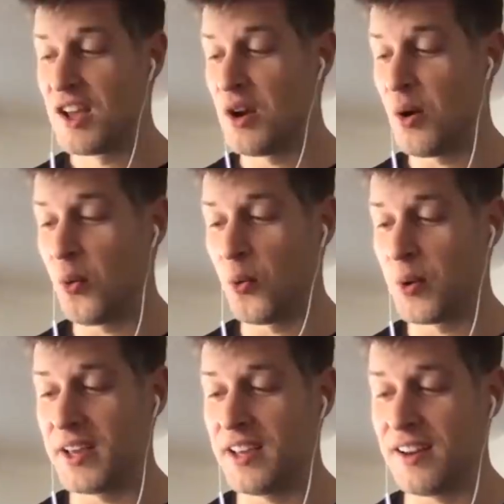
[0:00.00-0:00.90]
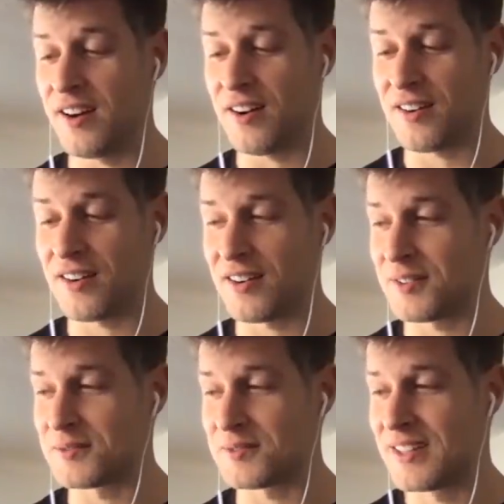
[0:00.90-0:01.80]
you know, we
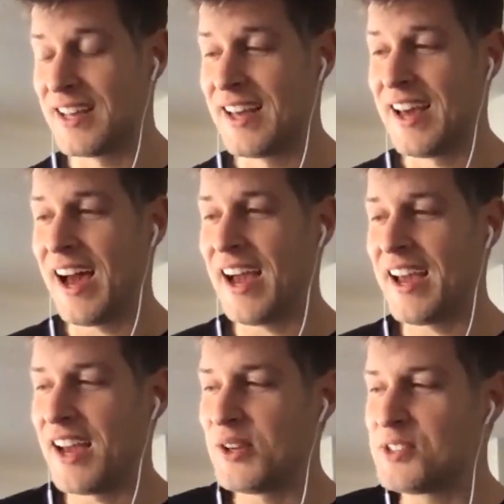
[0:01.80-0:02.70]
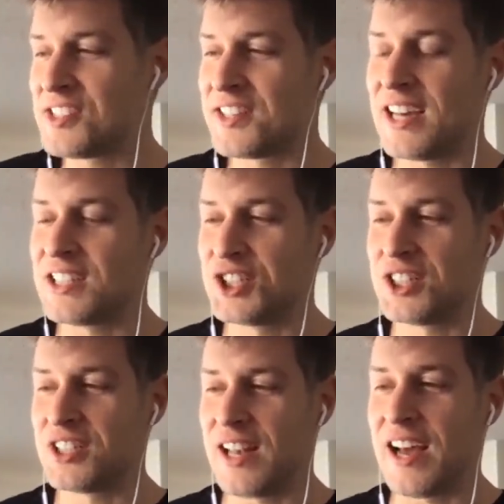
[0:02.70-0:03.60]
are I, I, use this analogy
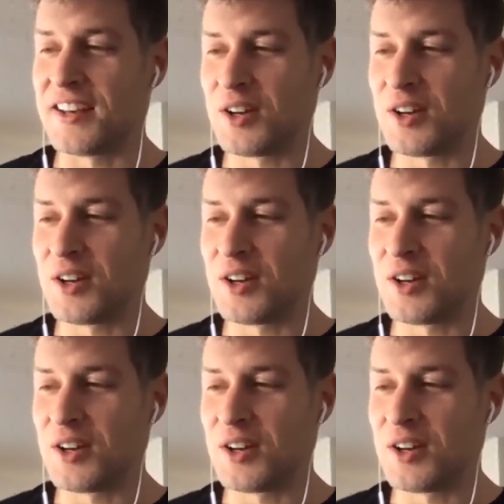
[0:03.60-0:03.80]
a lot.